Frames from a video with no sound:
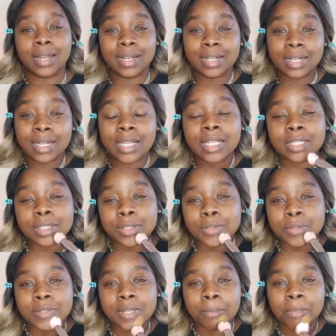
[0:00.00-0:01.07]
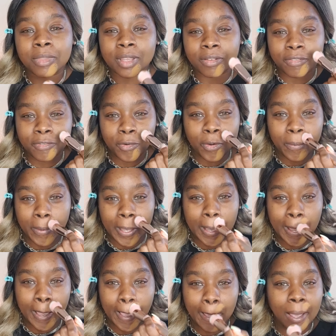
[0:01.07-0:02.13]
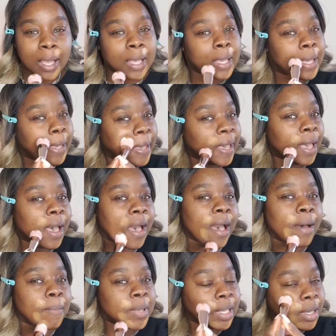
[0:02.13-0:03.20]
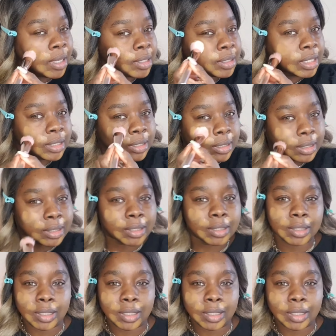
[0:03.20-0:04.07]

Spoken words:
least do something for me. And because it's